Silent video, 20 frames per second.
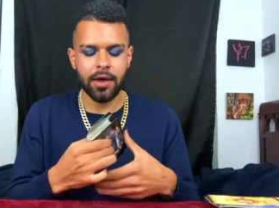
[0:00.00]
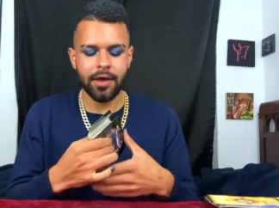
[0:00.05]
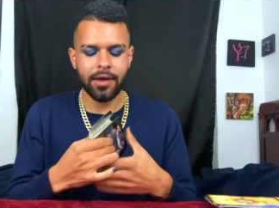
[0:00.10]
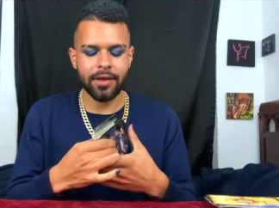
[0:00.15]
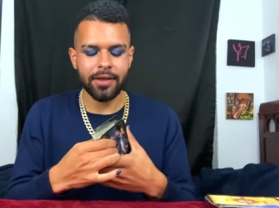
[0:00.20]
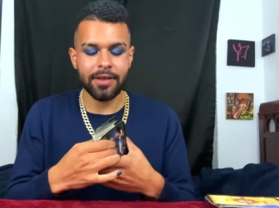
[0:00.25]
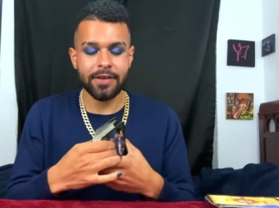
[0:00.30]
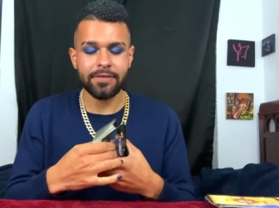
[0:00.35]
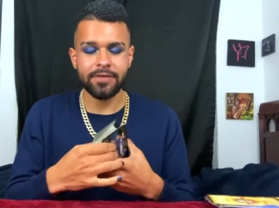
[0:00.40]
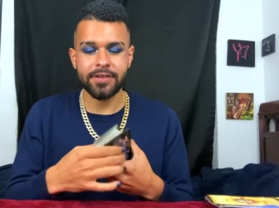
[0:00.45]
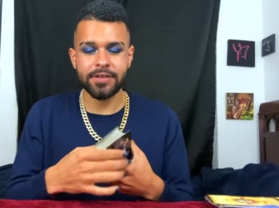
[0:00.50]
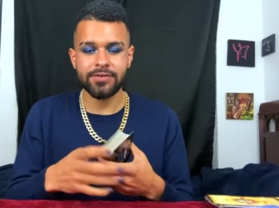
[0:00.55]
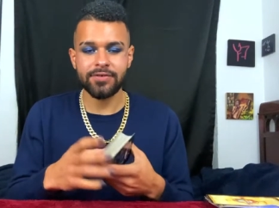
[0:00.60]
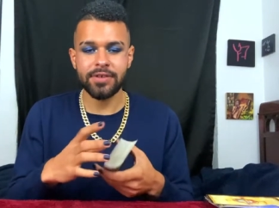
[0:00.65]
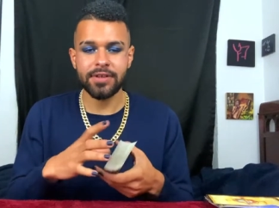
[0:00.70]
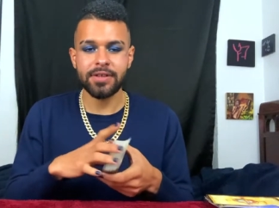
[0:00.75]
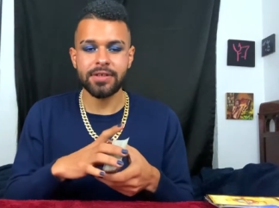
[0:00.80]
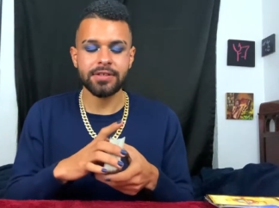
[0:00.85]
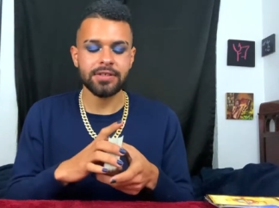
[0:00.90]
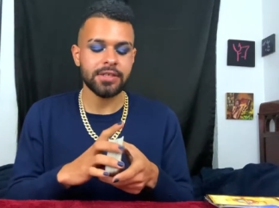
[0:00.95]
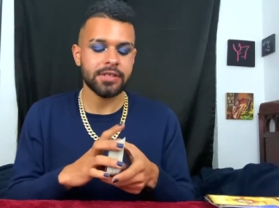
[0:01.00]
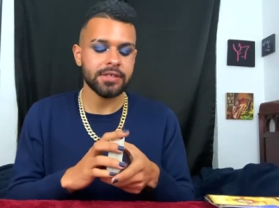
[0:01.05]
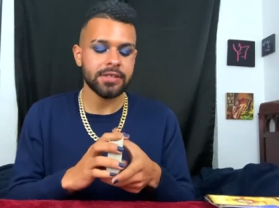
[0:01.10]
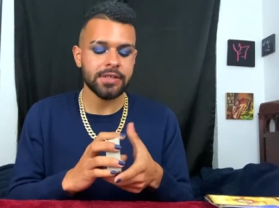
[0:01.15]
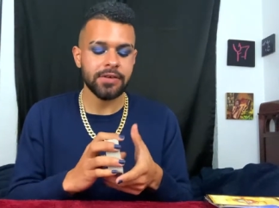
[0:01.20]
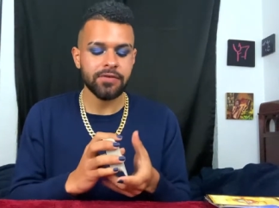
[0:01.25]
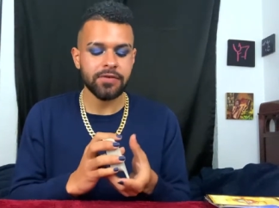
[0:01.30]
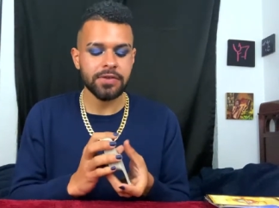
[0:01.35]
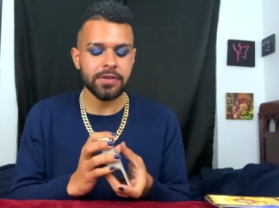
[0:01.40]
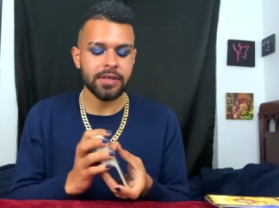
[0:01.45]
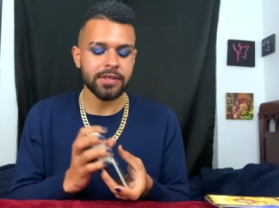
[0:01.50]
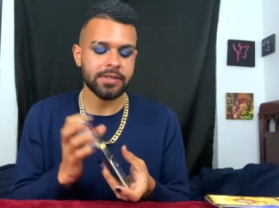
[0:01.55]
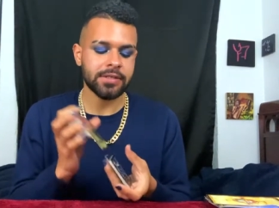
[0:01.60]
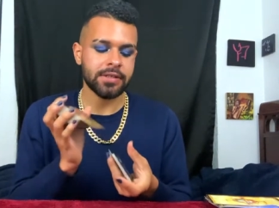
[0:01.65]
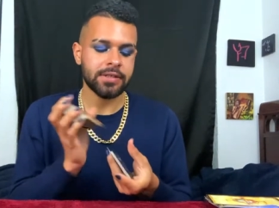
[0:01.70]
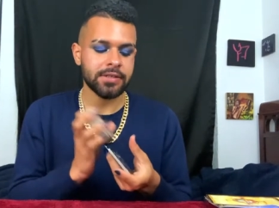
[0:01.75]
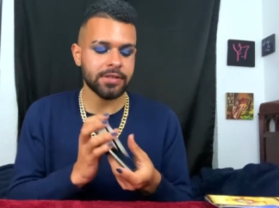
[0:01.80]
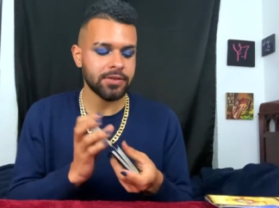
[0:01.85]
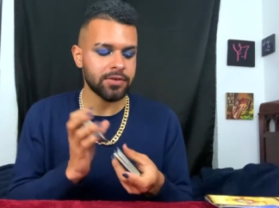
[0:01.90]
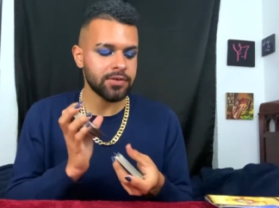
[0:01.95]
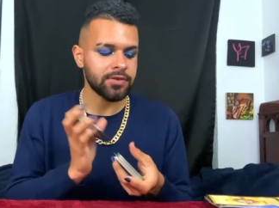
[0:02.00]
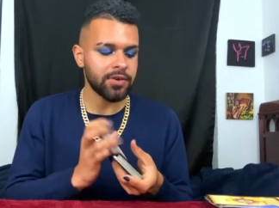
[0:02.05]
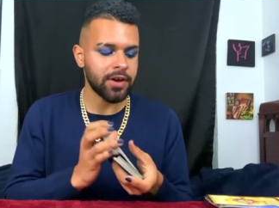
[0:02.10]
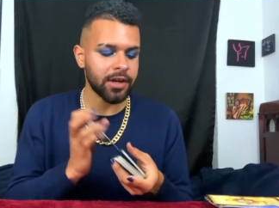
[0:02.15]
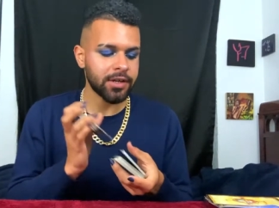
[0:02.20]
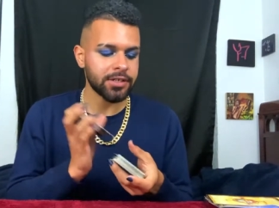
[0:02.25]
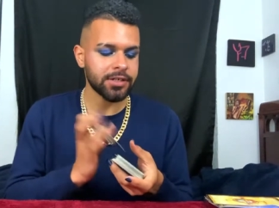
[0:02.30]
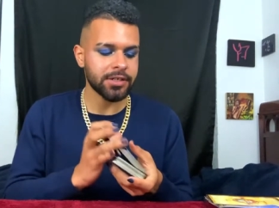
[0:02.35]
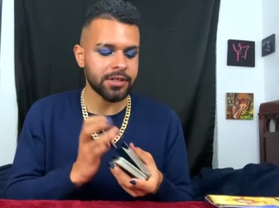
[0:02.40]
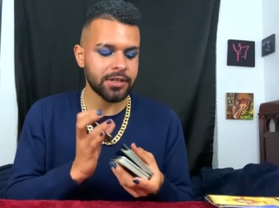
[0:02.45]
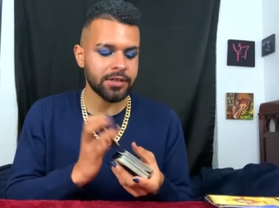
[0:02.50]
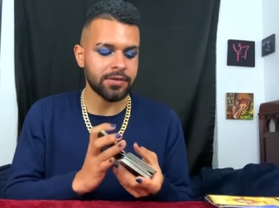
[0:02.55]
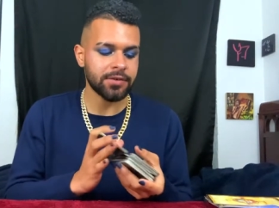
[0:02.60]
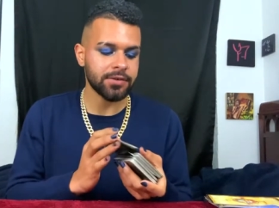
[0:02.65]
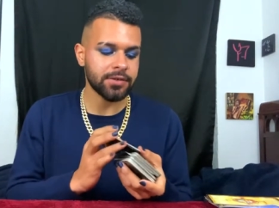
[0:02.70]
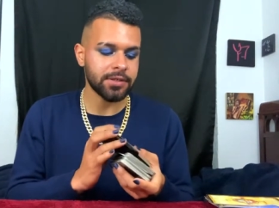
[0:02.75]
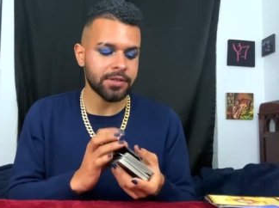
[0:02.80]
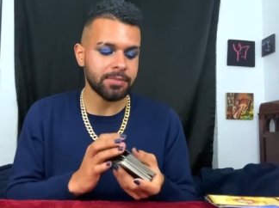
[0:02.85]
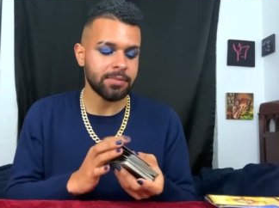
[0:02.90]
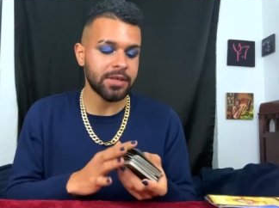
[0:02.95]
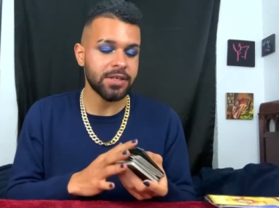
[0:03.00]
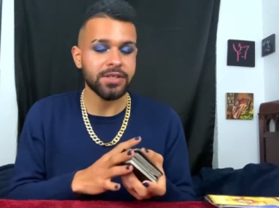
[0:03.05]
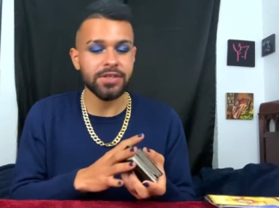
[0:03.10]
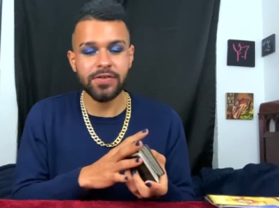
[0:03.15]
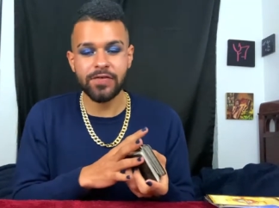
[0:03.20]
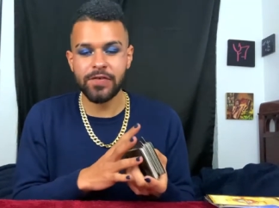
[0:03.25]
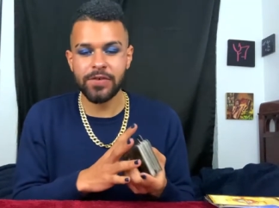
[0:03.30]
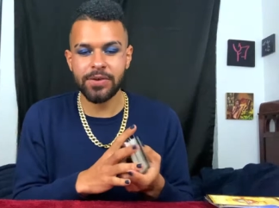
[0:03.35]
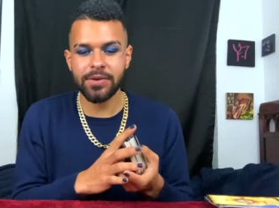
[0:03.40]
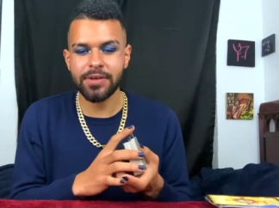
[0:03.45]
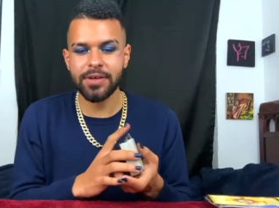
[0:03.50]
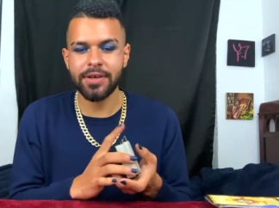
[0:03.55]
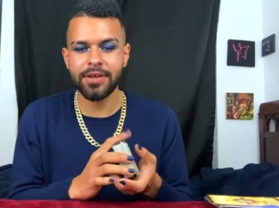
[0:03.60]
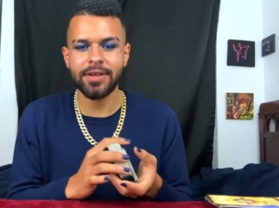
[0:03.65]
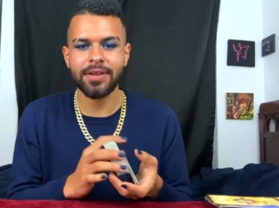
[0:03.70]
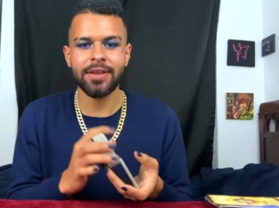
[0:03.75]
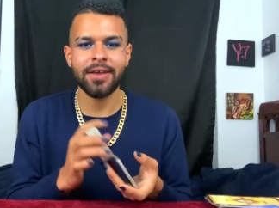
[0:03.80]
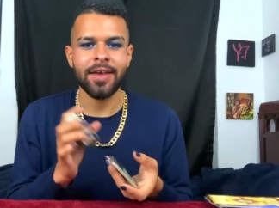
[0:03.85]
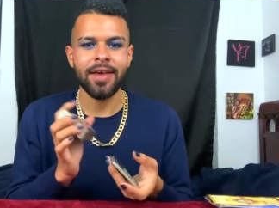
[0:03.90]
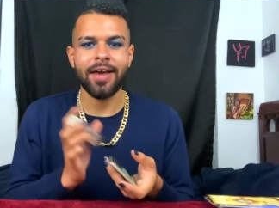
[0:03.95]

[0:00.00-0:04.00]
if this reading does give you like a sense of direction or just makes you feel good,